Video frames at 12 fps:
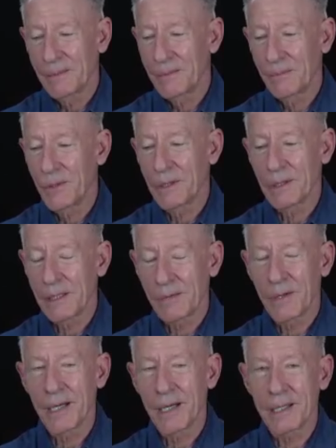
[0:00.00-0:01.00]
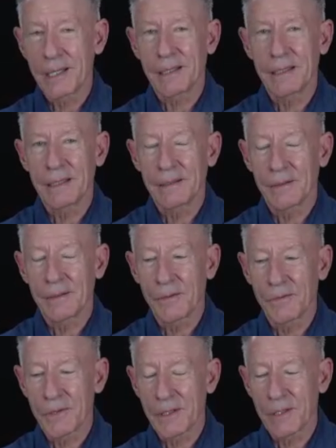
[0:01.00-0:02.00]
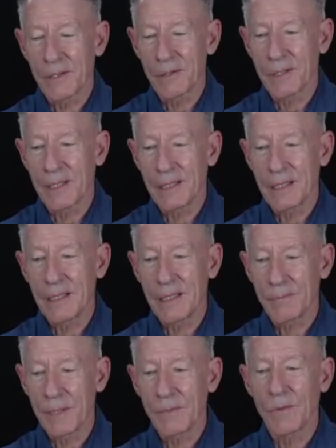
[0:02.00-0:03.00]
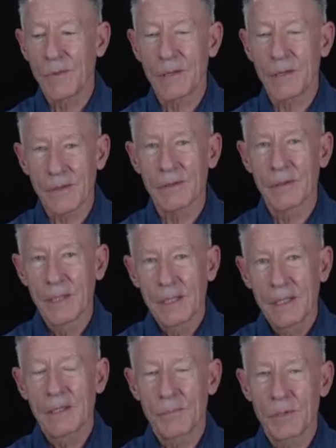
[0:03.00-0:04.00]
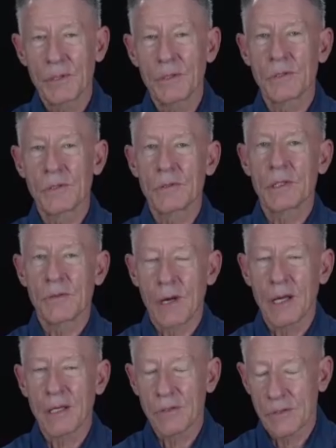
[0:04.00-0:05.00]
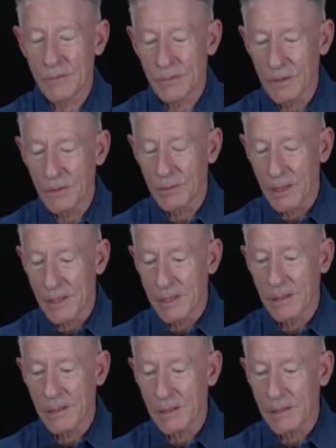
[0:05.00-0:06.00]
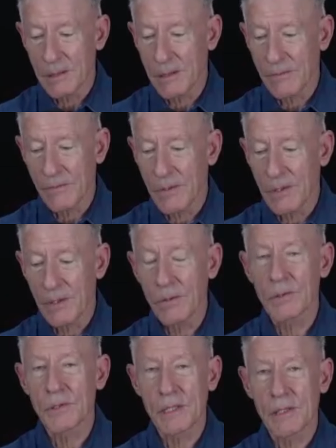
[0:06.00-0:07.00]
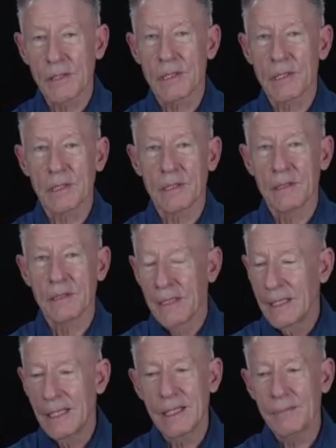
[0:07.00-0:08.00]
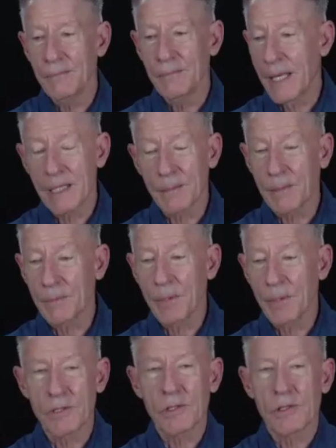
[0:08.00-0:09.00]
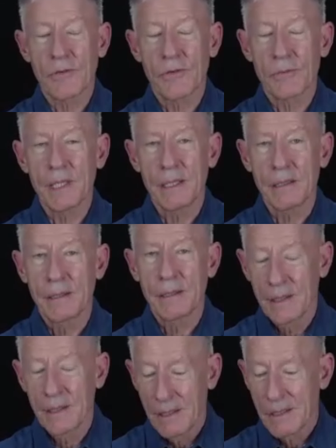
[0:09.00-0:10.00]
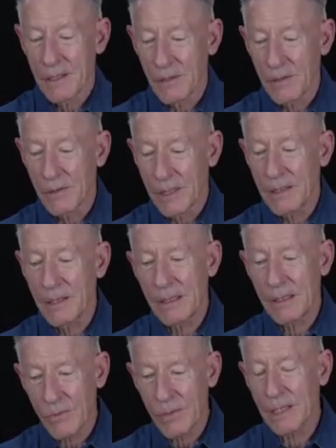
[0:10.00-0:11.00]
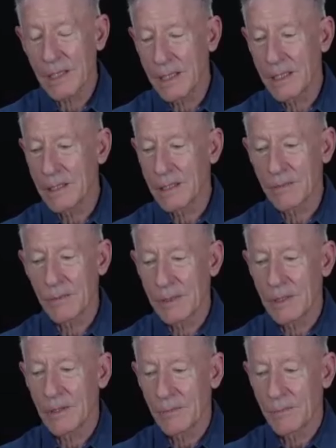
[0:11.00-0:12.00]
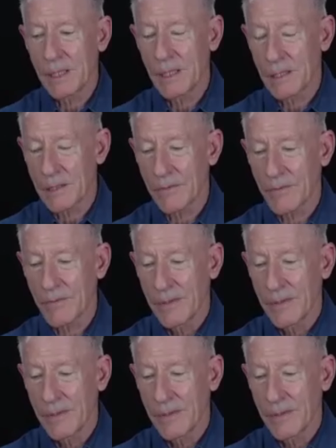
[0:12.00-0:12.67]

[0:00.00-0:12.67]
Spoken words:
brilliant writing over the years. And he's been one of the producers and writers in Blue Bloods for the whole series. And he made up a part just for me. So it really is, because of,